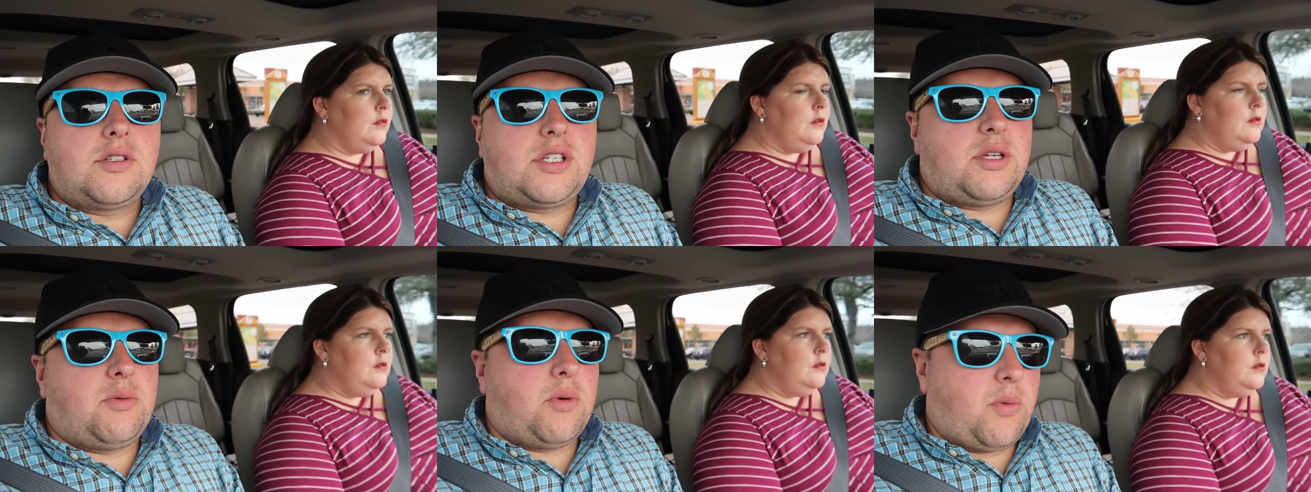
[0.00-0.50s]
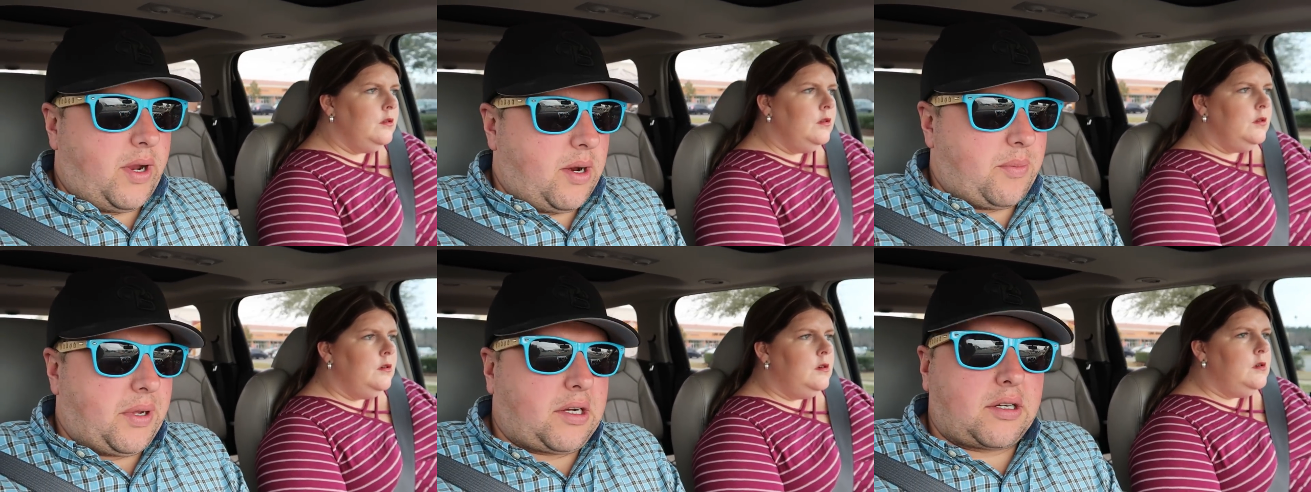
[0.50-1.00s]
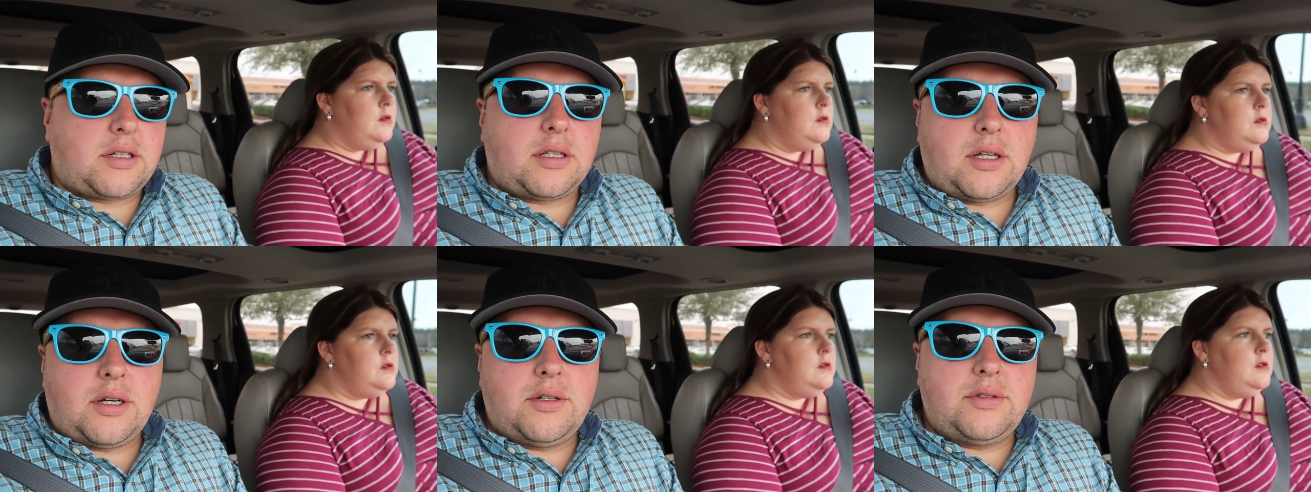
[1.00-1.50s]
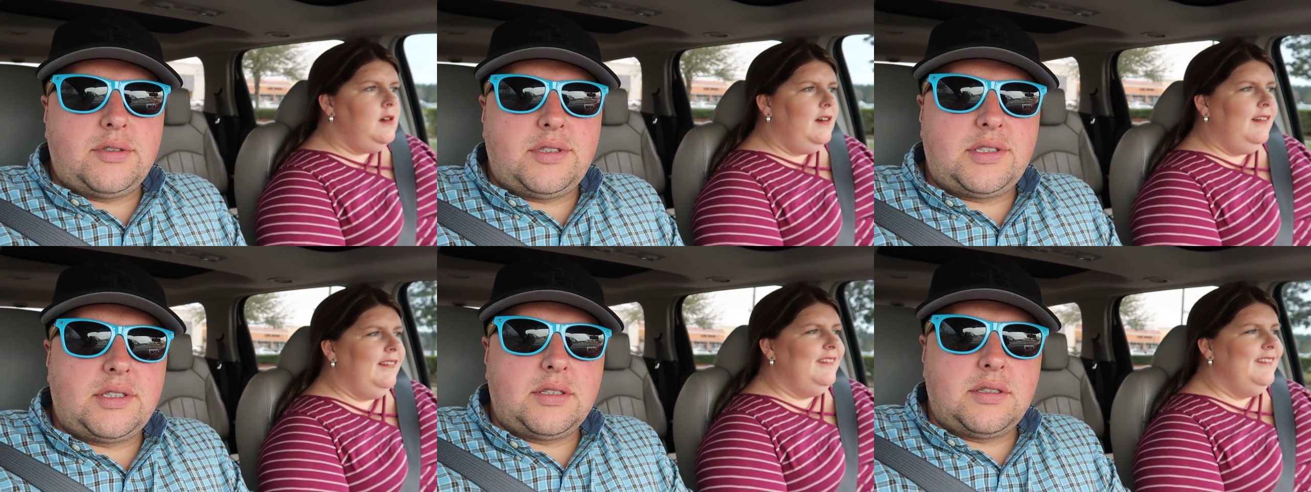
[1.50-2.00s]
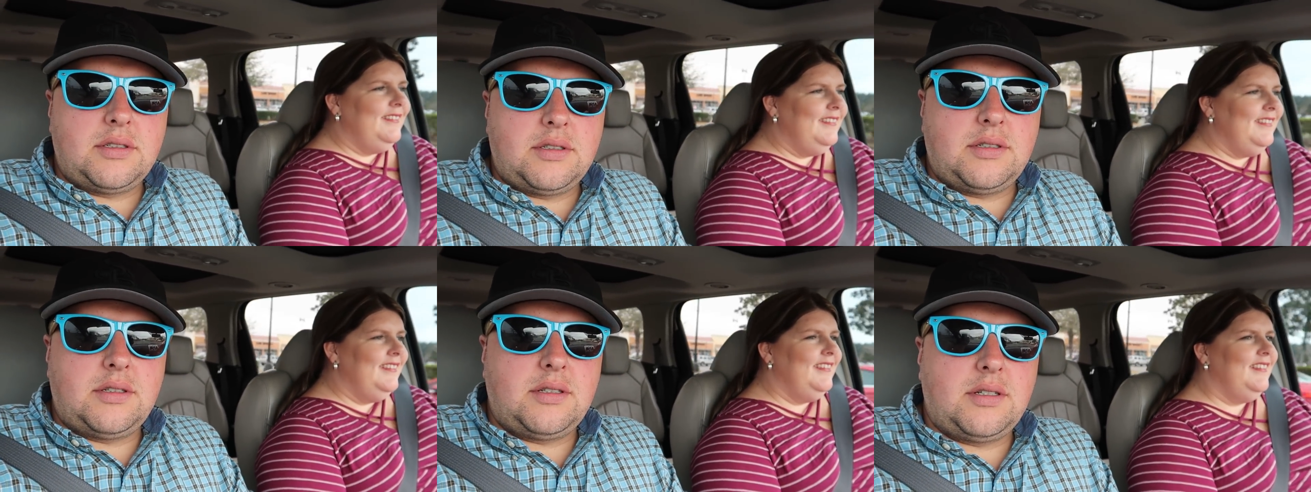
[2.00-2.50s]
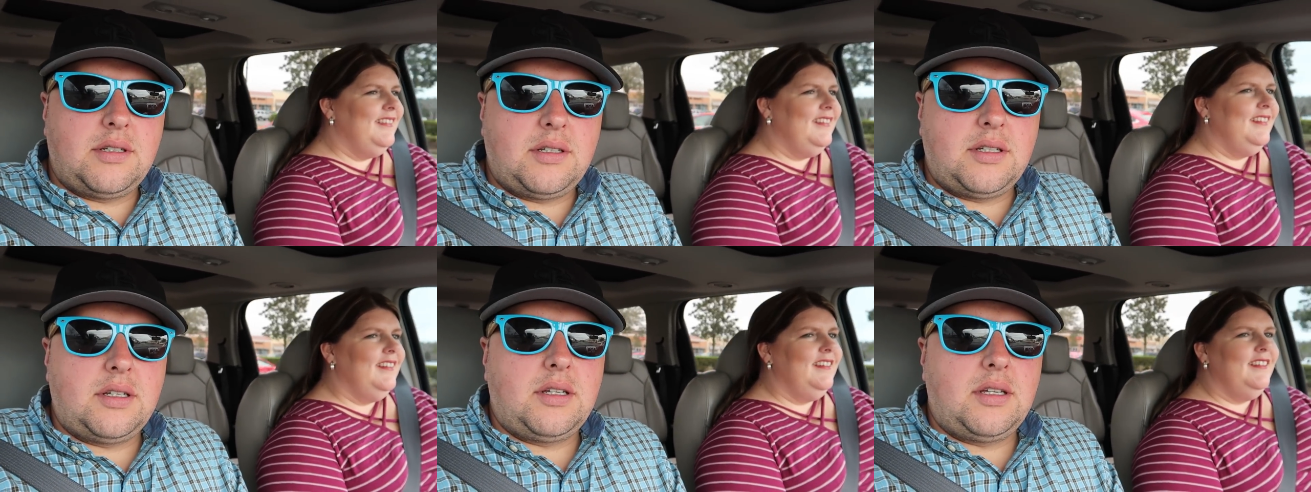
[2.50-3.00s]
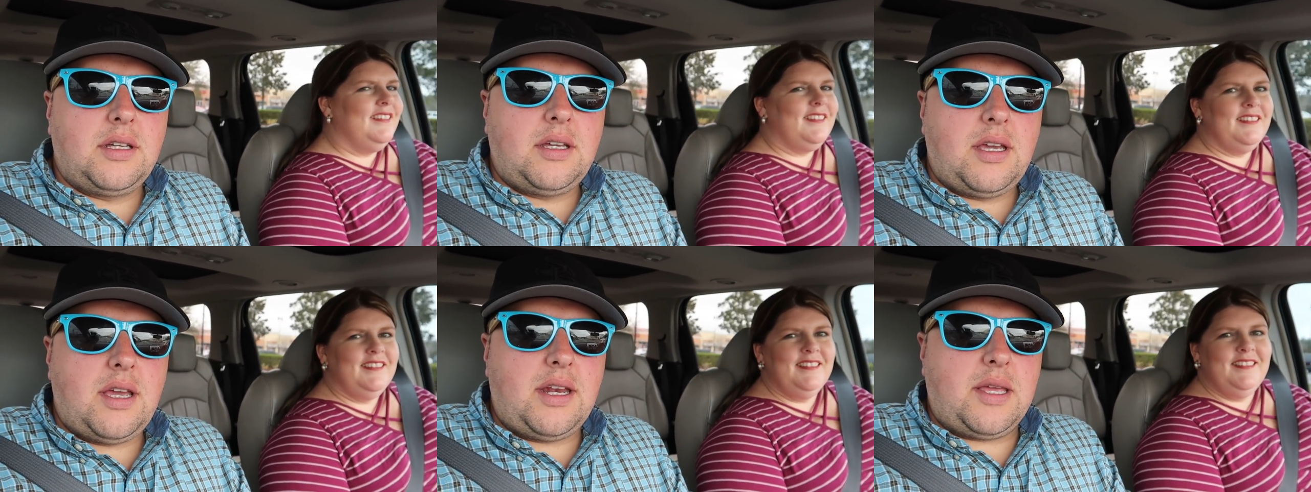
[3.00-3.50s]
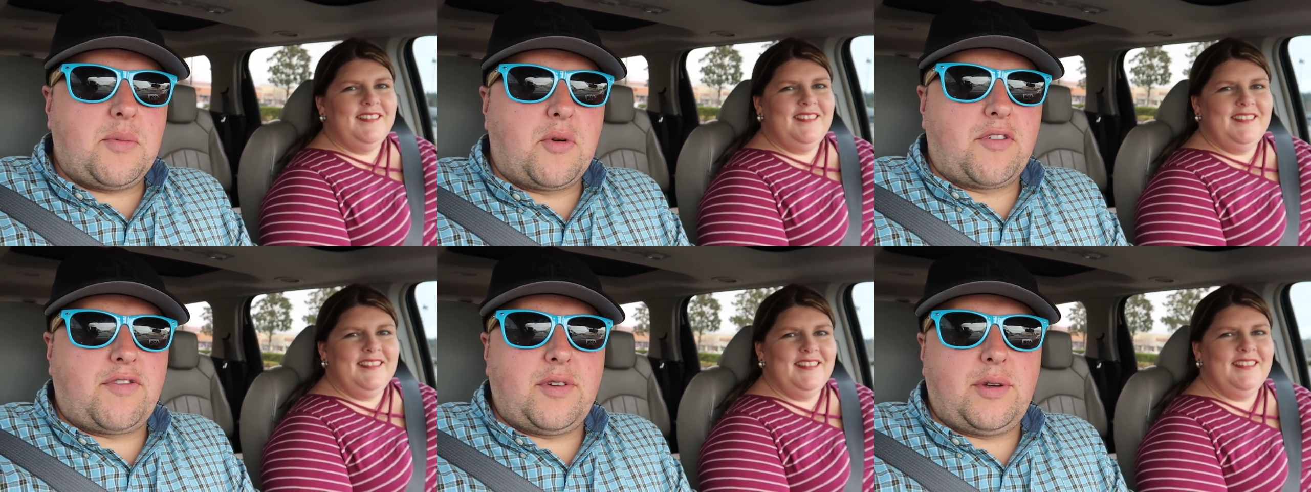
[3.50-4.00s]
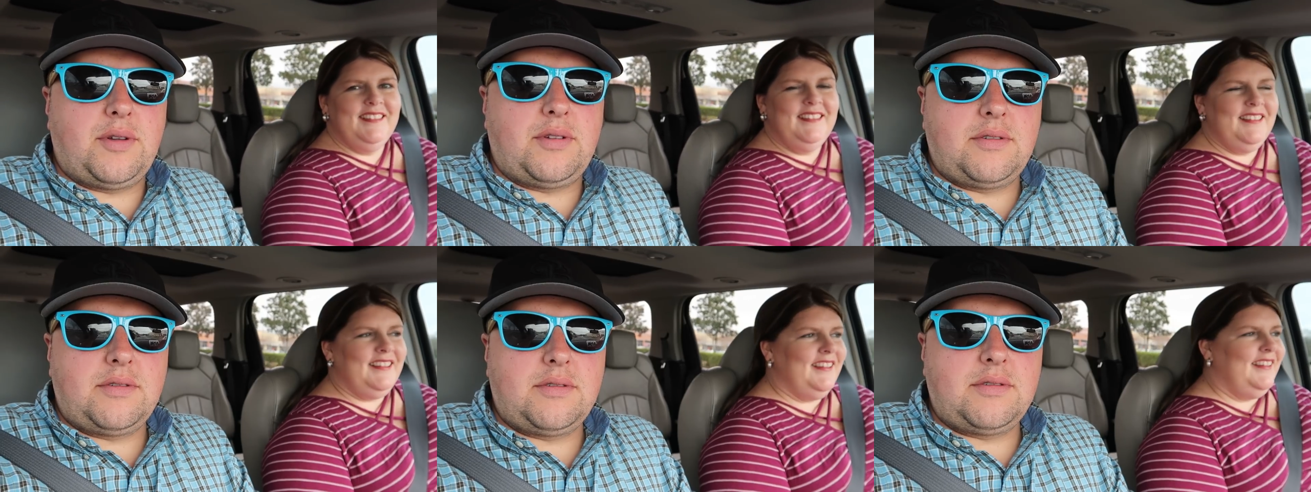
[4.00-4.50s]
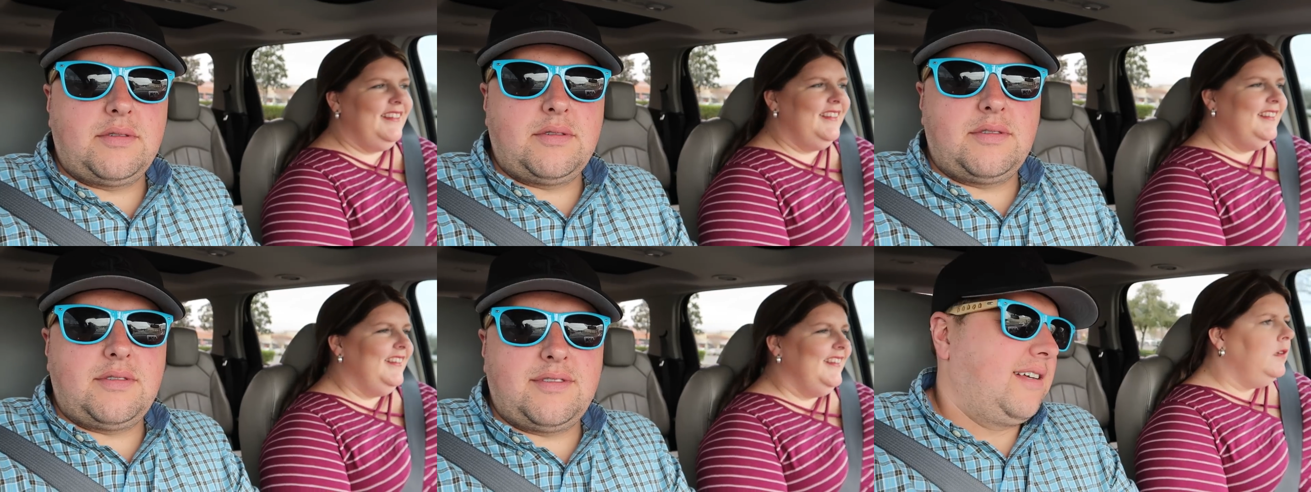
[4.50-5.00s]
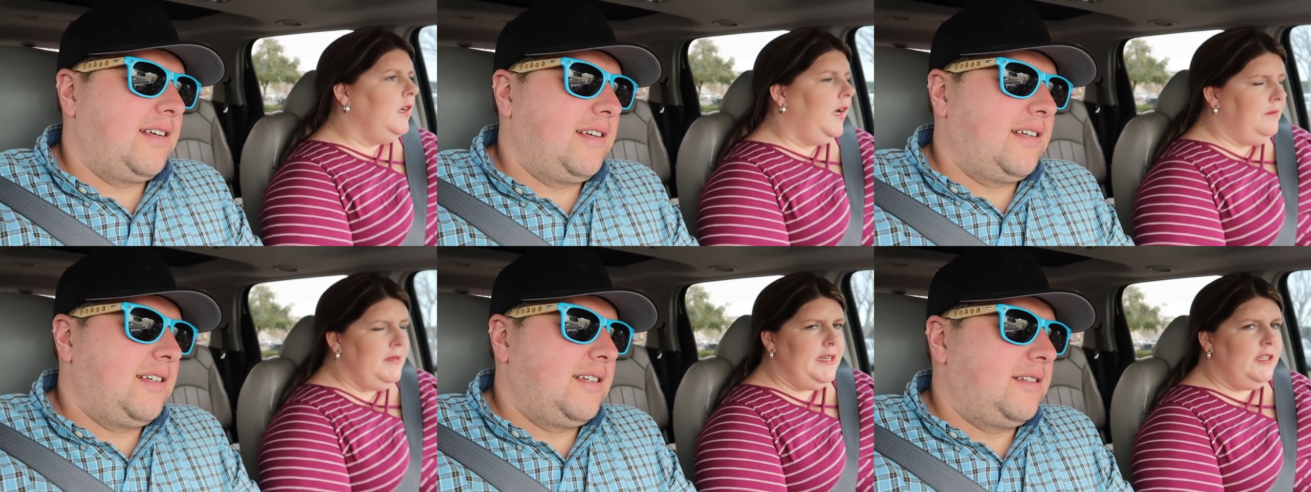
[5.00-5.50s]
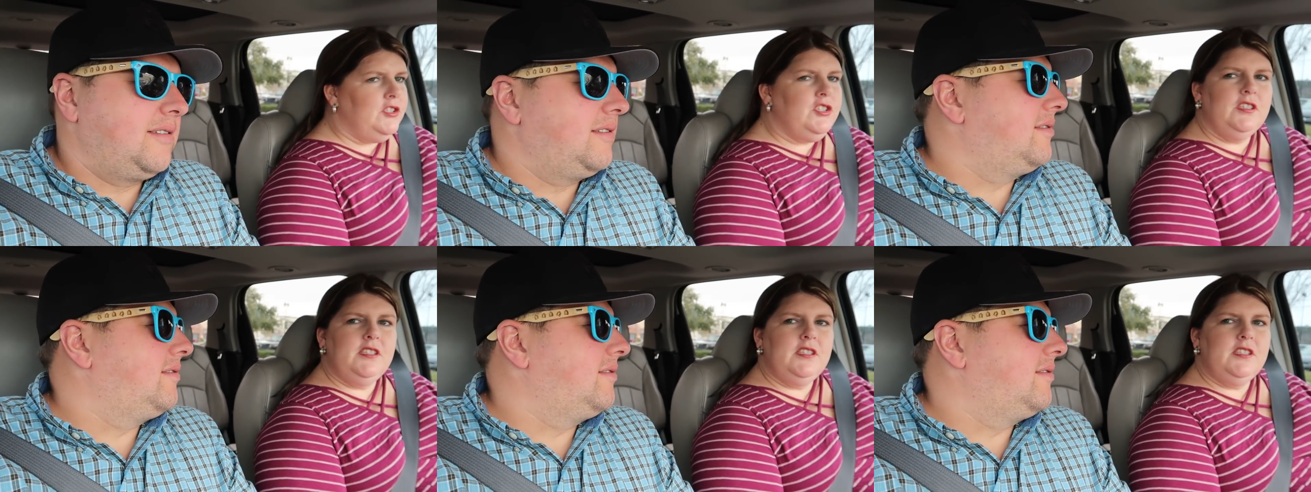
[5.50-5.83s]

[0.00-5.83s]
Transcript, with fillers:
Speaker 1: She will wear bigger clothes and eat more food.
Speaker 2: I mean, it's